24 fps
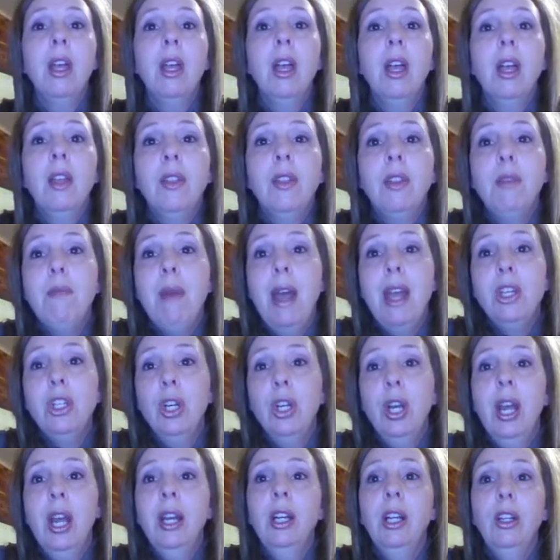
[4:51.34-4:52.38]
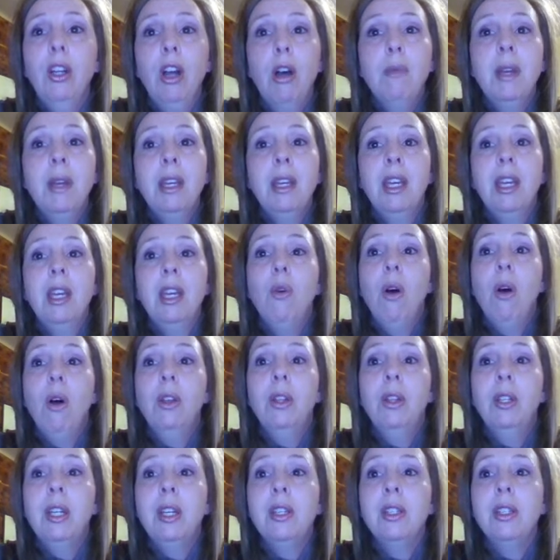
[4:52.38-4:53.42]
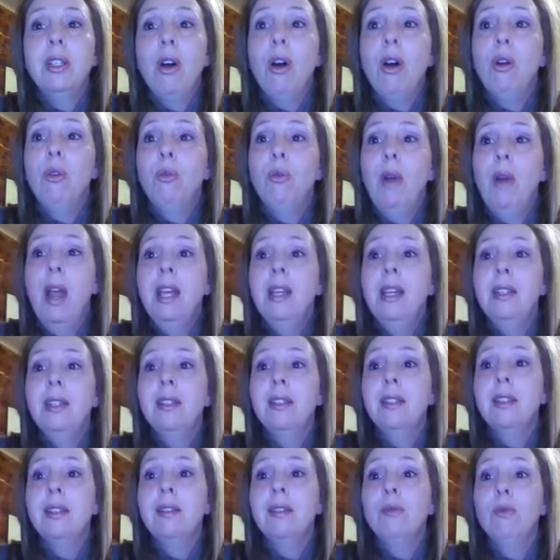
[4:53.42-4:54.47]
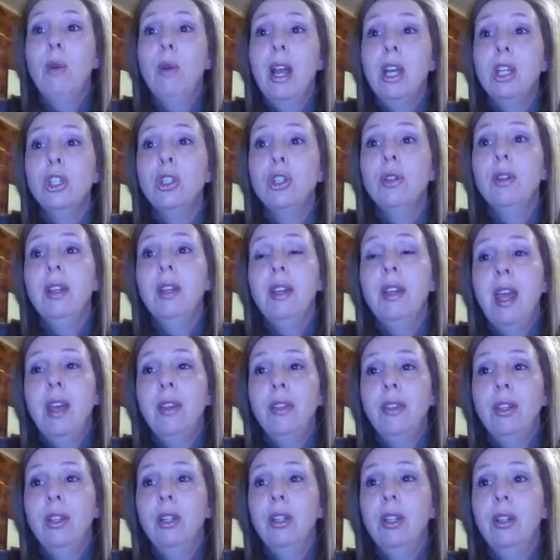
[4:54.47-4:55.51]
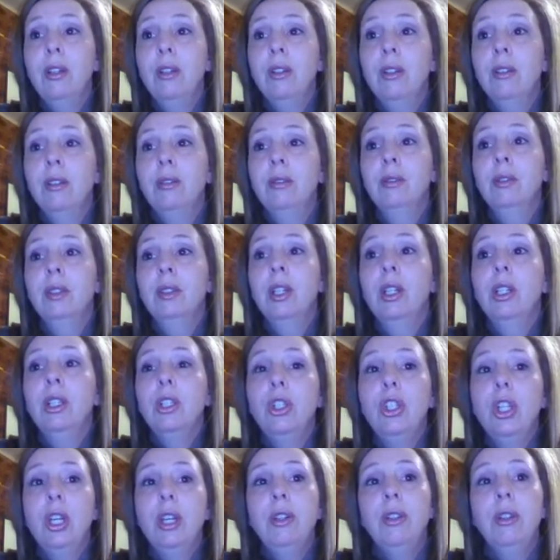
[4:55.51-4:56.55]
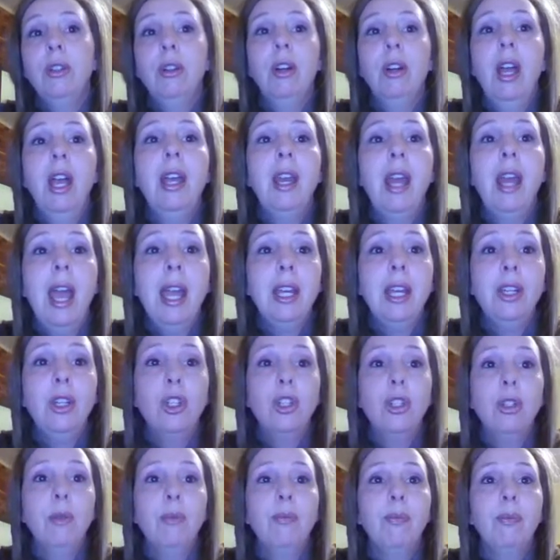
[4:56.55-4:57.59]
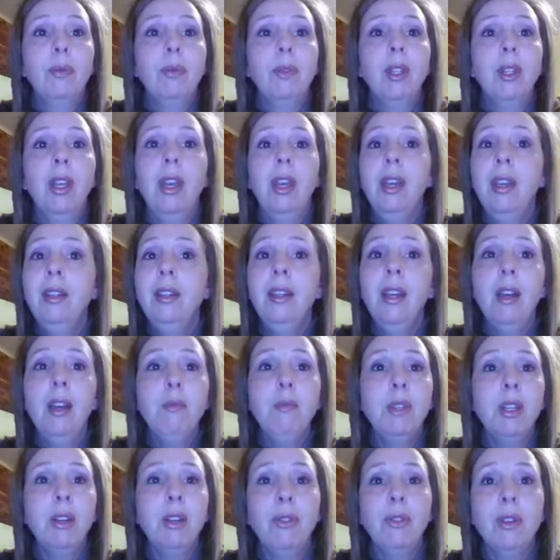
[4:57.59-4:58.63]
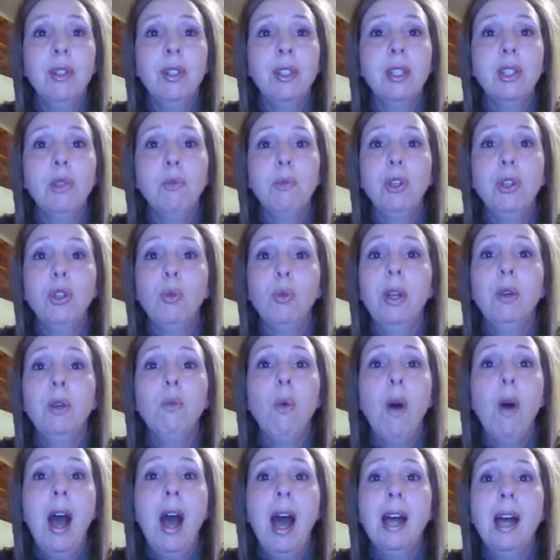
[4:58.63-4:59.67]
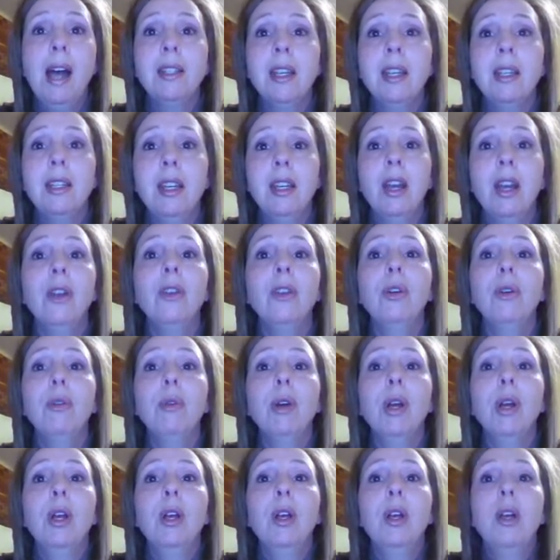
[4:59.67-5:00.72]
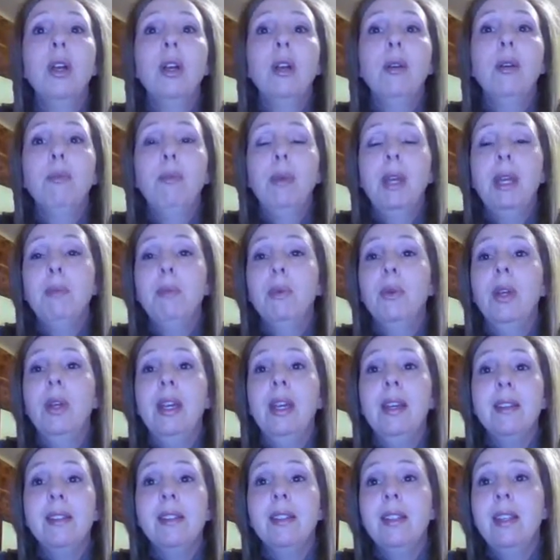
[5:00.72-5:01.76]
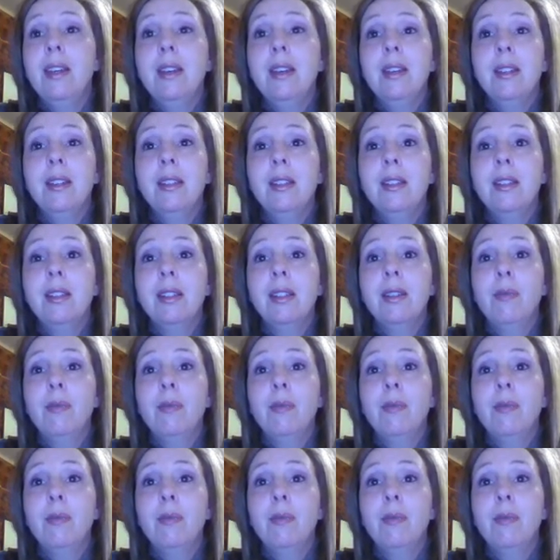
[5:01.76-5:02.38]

The major economic equalities are race, racial and ethnic, gender, and age. Income differences between white and color people exist